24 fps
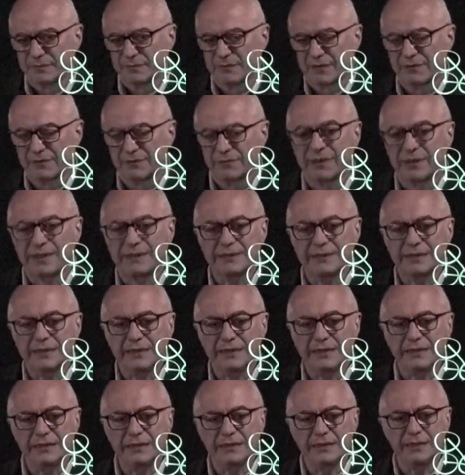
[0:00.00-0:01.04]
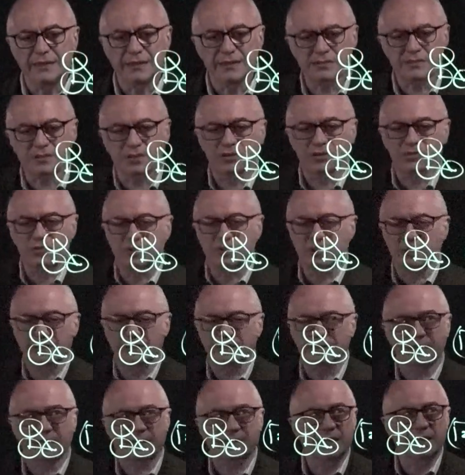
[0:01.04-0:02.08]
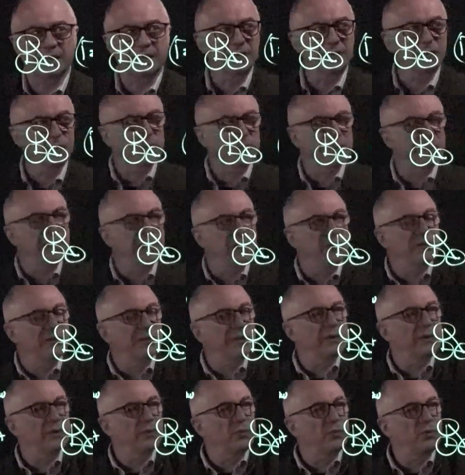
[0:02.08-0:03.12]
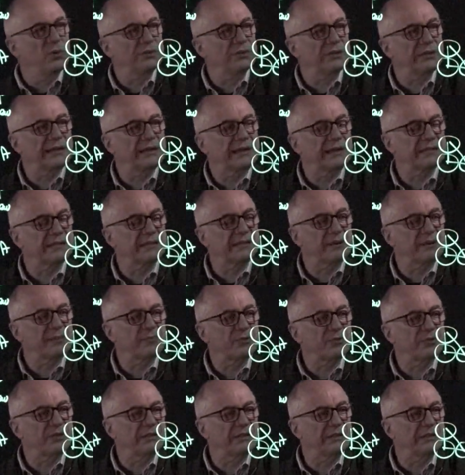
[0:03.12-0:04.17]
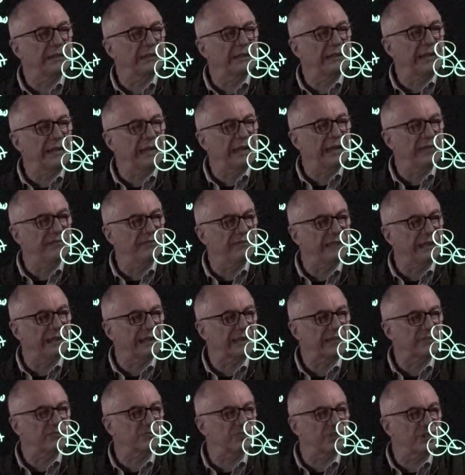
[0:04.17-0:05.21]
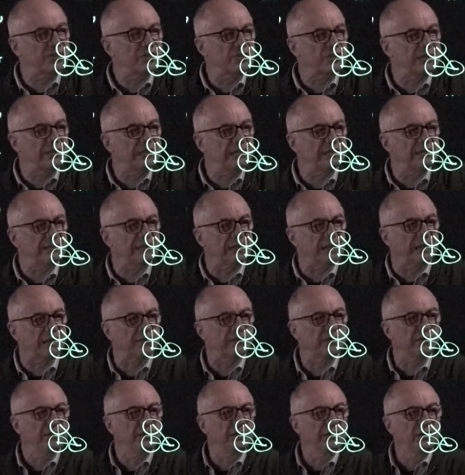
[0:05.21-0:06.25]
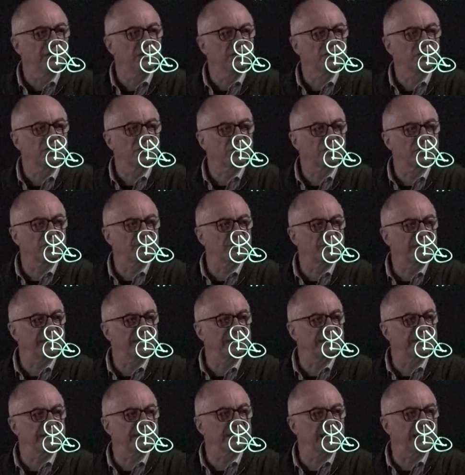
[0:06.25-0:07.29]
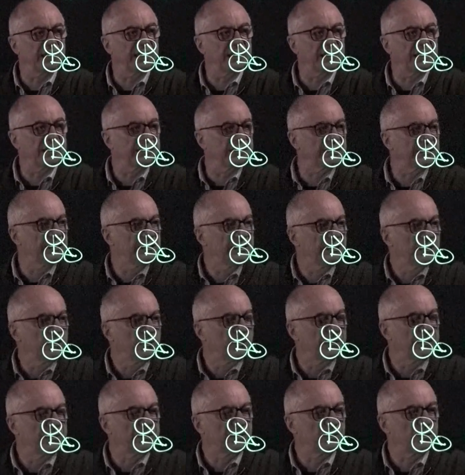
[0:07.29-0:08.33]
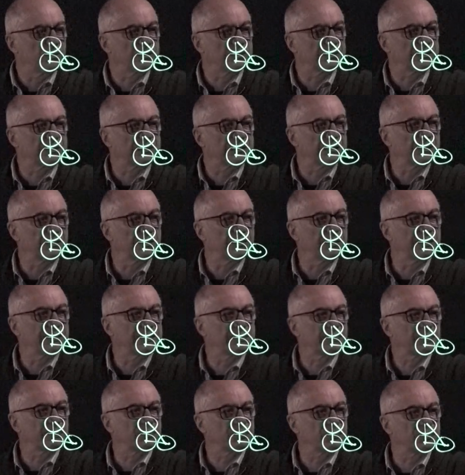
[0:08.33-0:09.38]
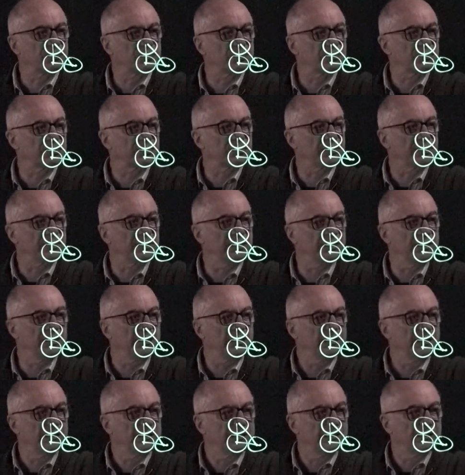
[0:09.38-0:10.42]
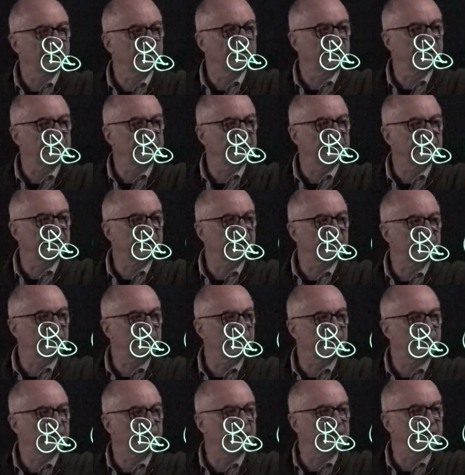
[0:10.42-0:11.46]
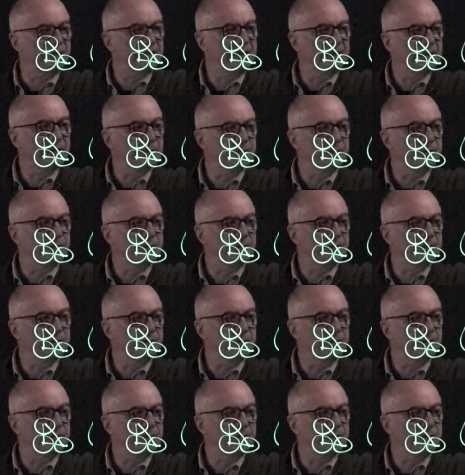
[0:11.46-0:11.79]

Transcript: Finally, let's consider the case when now the water has evaporated enough that has reached this level. So the menisci, and when the water table is at position 3, the menisci may be here.